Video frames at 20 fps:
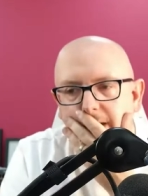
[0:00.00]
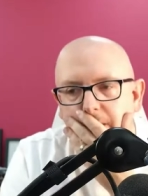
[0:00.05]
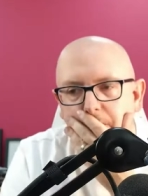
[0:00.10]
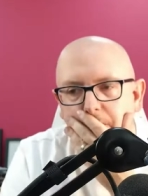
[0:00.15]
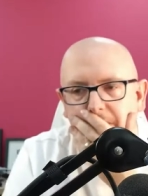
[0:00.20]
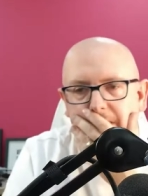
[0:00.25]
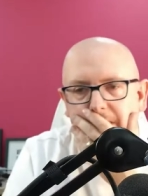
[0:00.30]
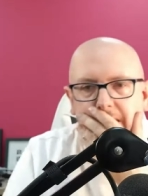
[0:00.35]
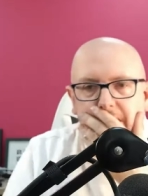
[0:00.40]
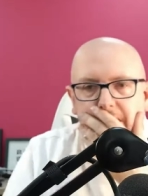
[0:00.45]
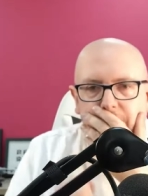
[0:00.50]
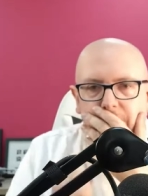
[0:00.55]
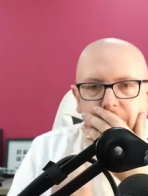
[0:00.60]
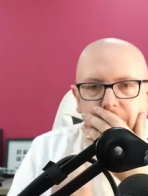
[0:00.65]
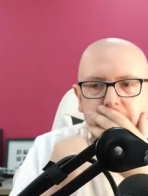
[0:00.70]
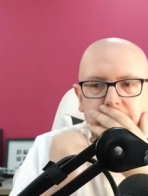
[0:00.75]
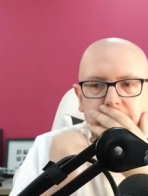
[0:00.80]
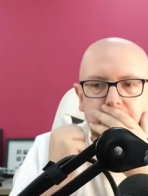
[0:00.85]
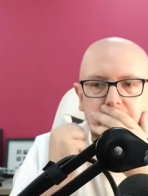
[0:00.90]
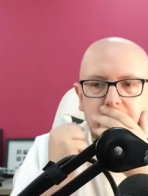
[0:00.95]
a belief
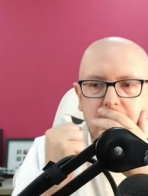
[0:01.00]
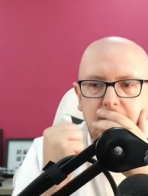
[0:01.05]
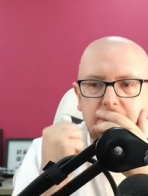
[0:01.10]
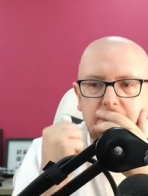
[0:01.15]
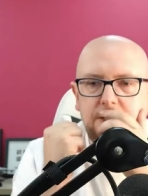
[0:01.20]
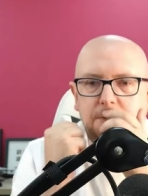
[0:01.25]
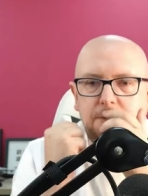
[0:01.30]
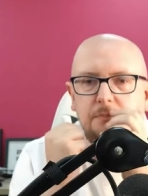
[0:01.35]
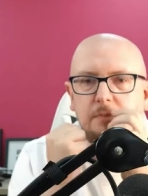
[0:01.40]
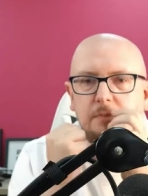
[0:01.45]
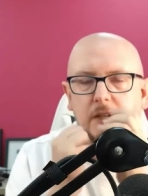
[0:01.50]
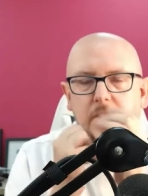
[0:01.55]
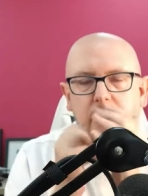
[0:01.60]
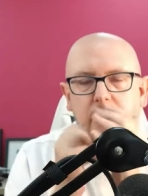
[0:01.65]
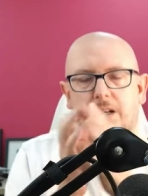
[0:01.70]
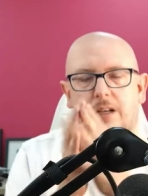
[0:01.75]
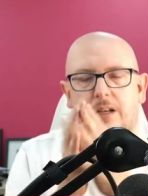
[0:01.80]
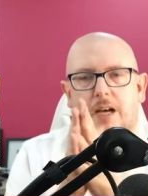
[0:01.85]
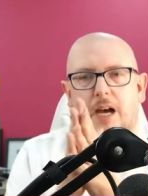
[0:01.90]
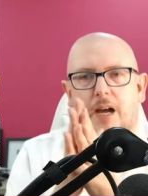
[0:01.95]
and, and some,
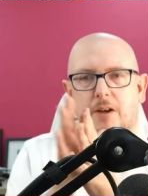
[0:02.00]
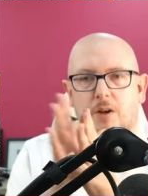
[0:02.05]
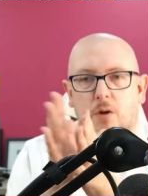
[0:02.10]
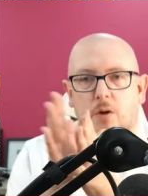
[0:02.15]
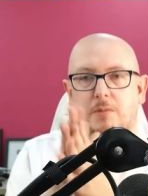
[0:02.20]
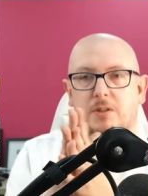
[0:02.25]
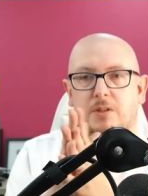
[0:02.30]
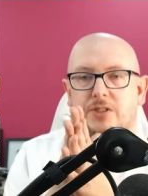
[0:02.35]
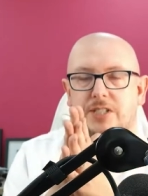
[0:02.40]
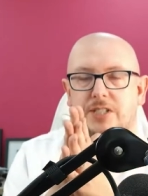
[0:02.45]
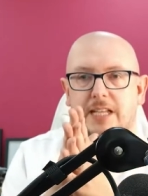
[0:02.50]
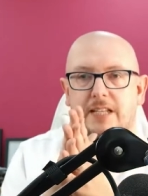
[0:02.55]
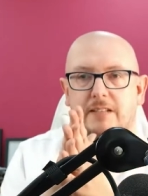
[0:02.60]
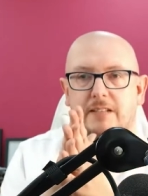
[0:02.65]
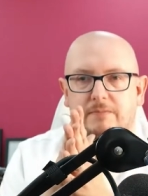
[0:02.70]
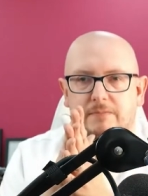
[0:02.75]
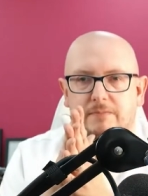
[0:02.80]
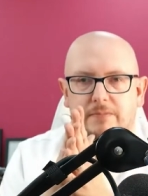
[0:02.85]
I'd almost say,